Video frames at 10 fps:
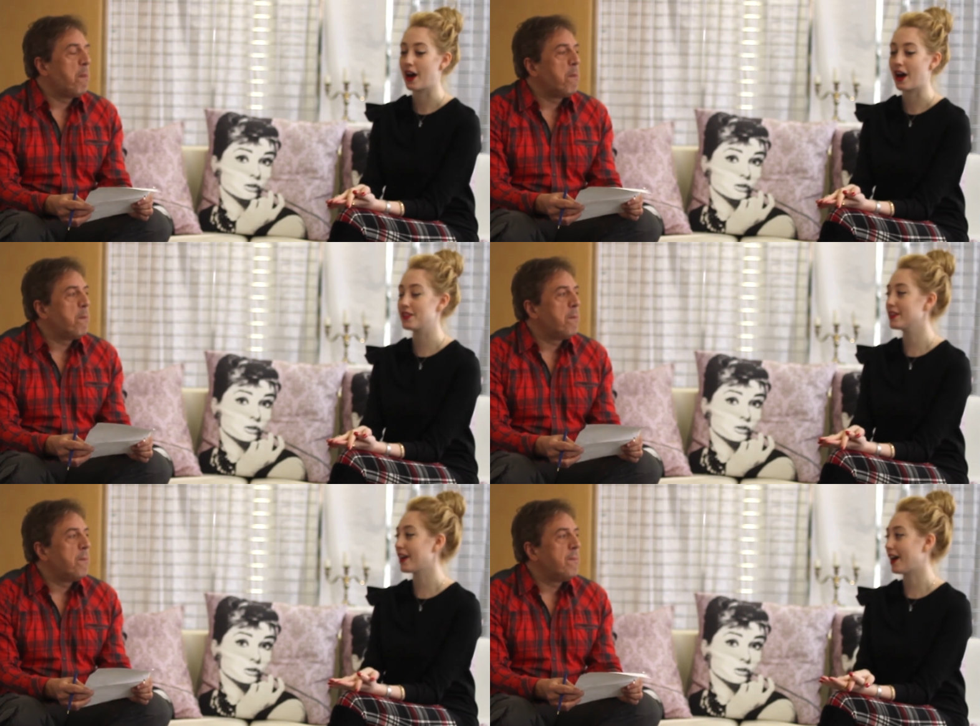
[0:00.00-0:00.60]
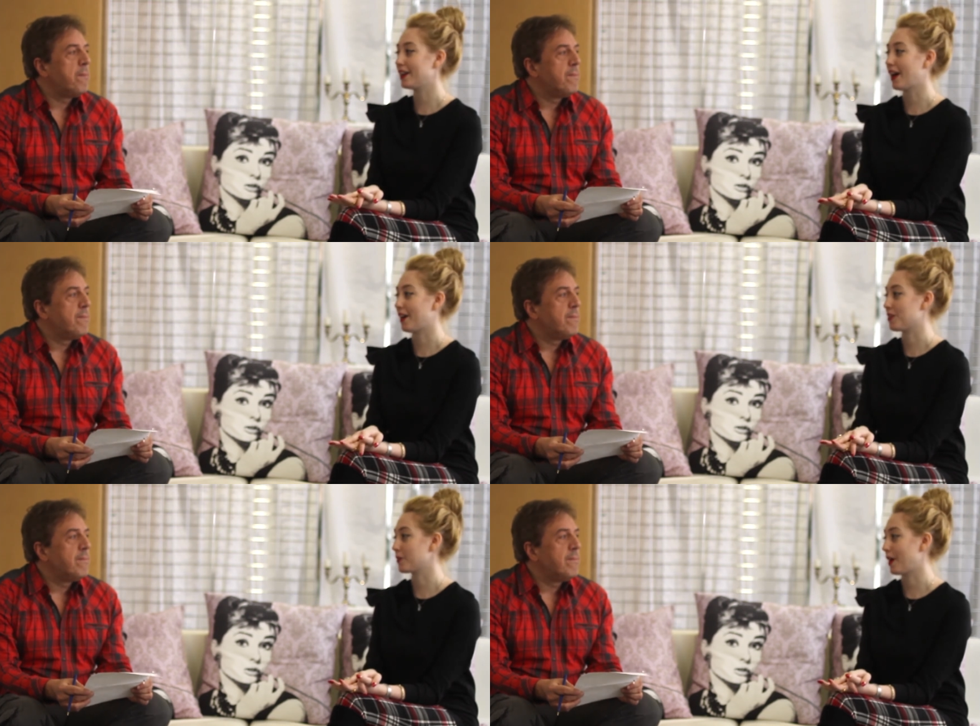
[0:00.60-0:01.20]
Speaker 1: I think Anne
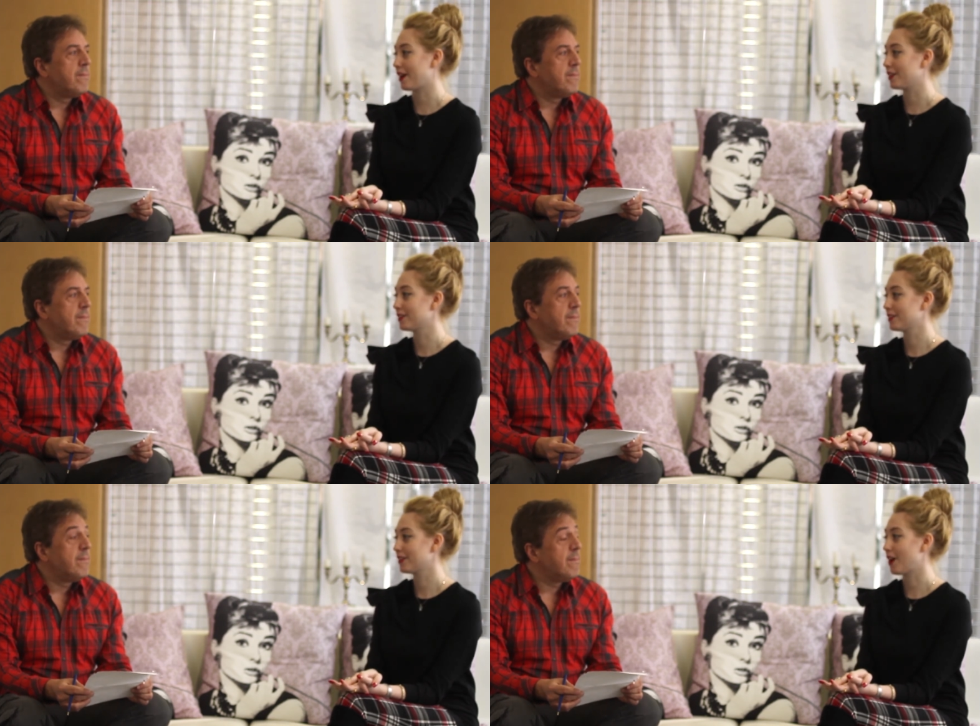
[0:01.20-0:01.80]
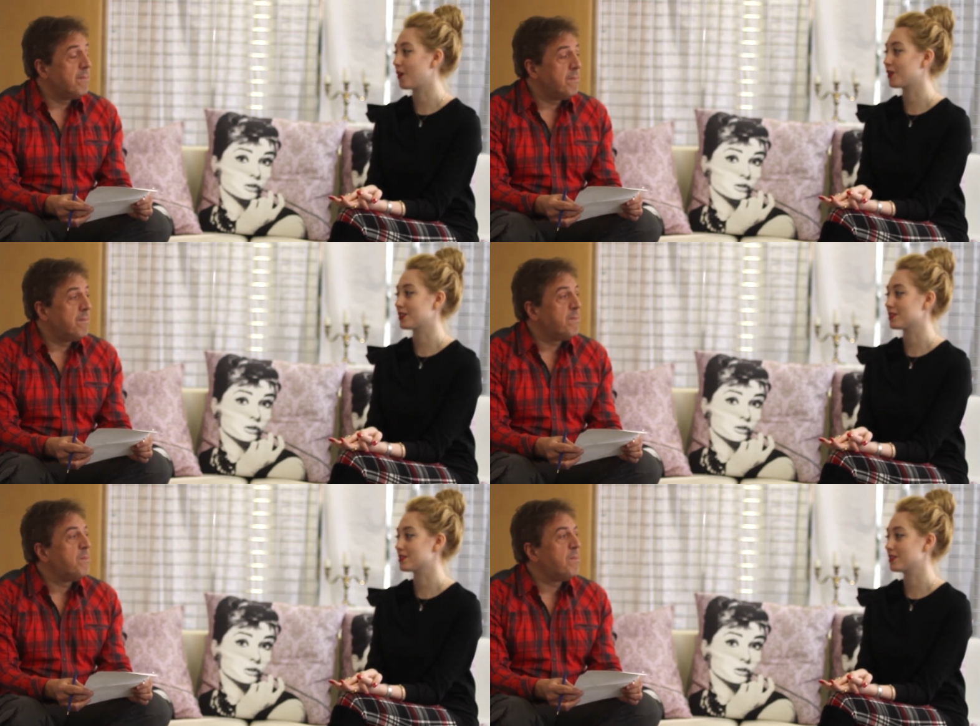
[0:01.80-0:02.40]
Hathaway
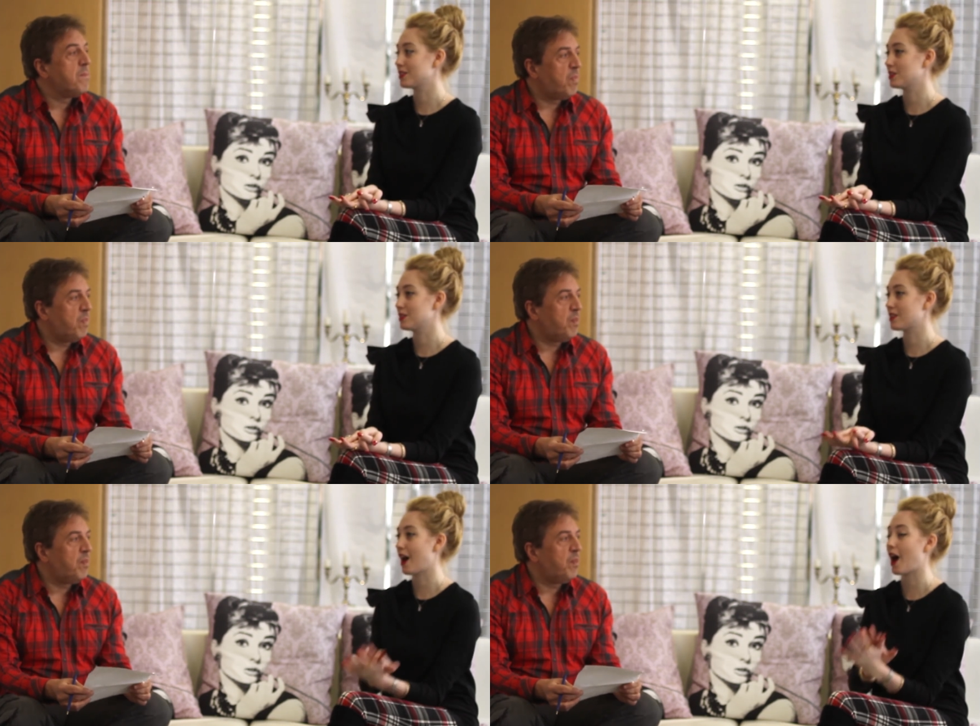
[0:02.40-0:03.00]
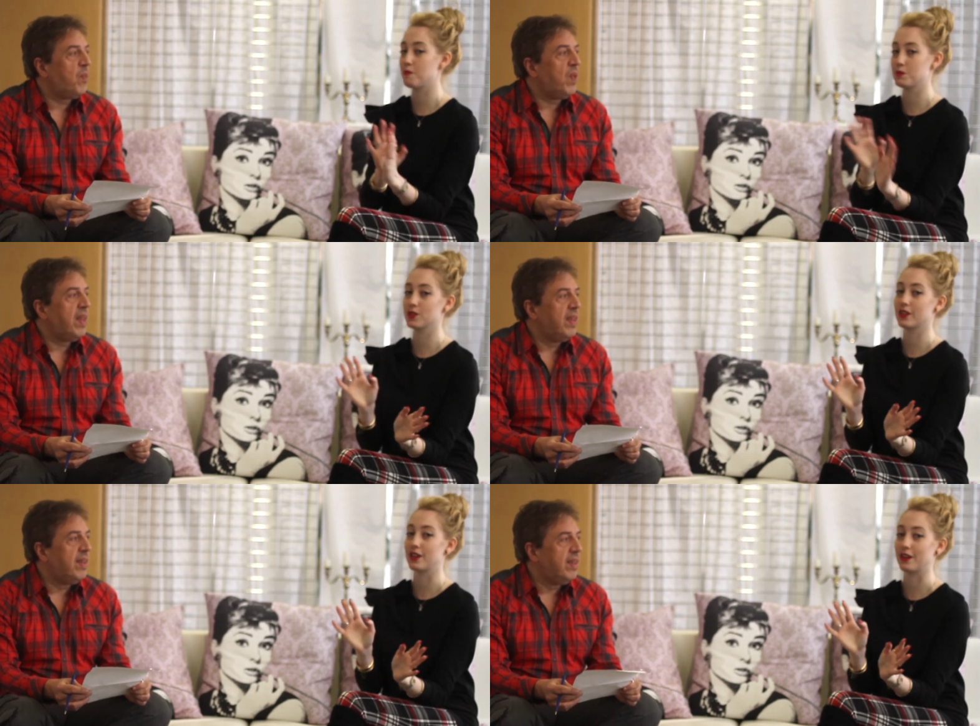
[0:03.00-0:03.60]
always is
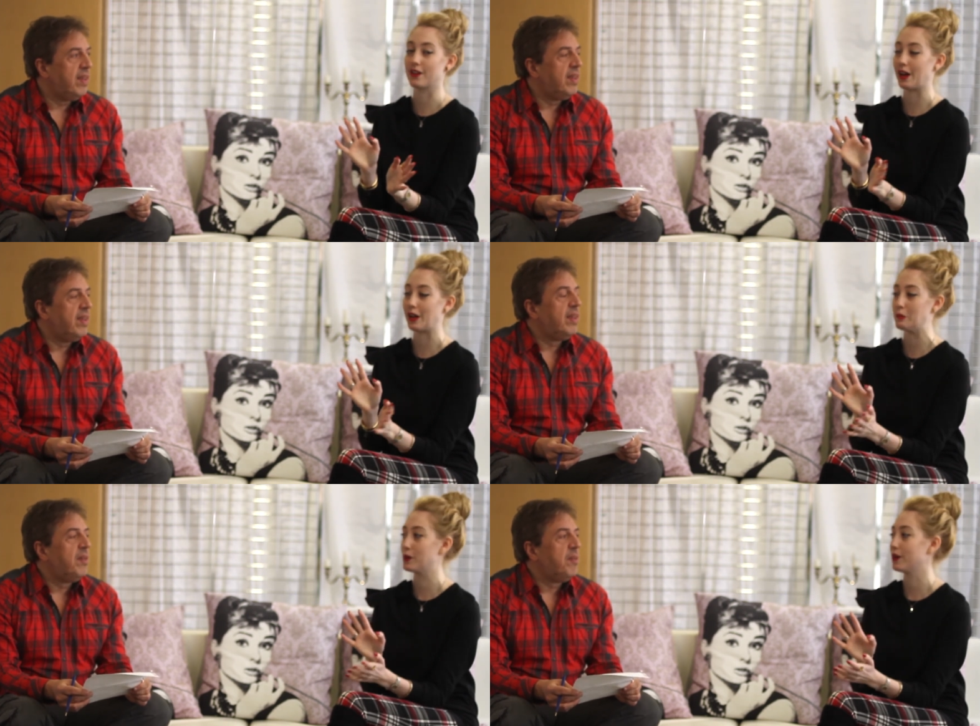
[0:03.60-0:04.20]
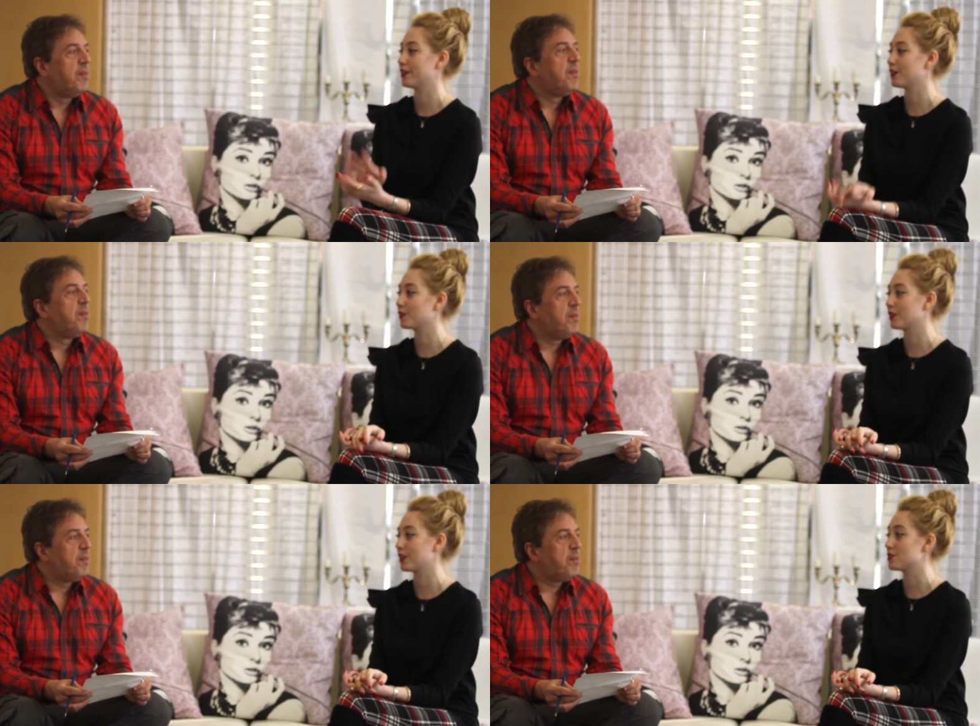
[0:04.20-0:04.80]
absolutely incredible, and her
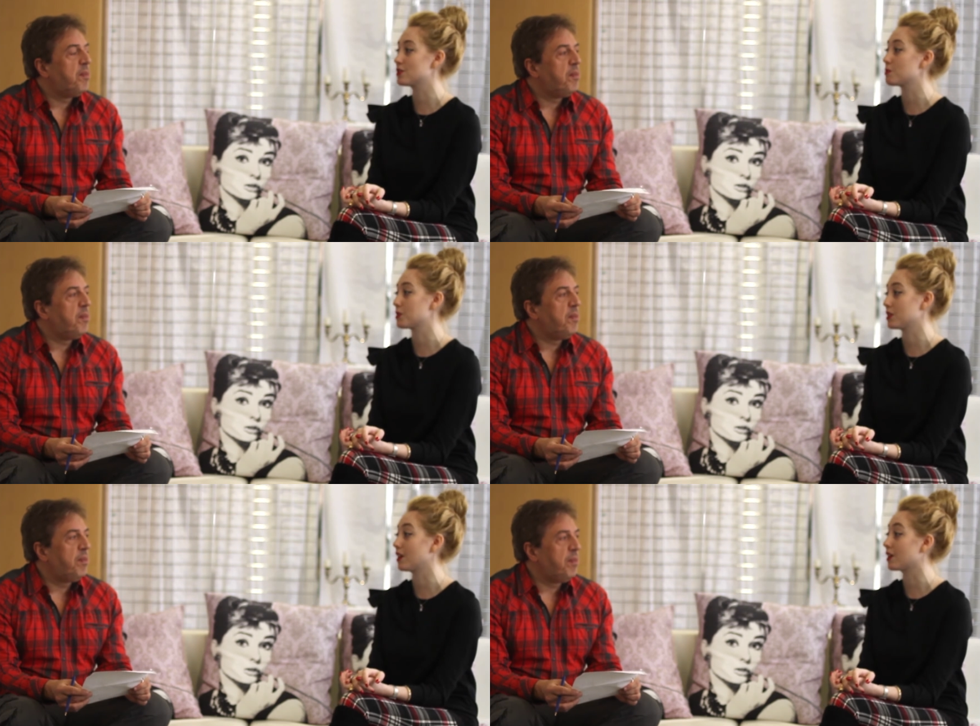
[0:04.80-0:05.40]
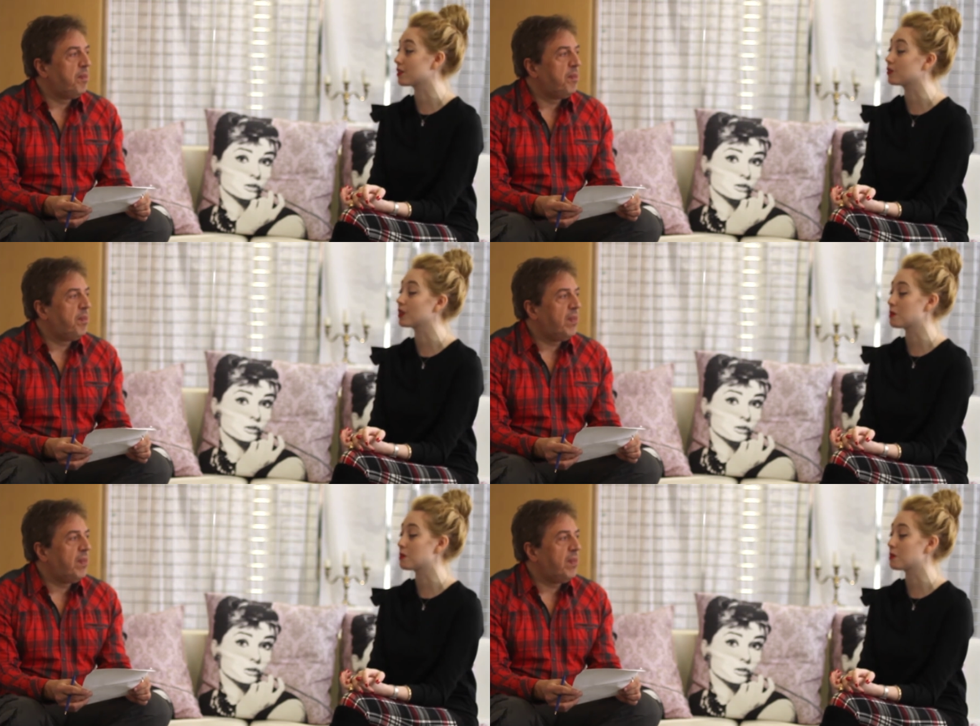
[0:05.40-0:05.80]
relationship with a lot of the really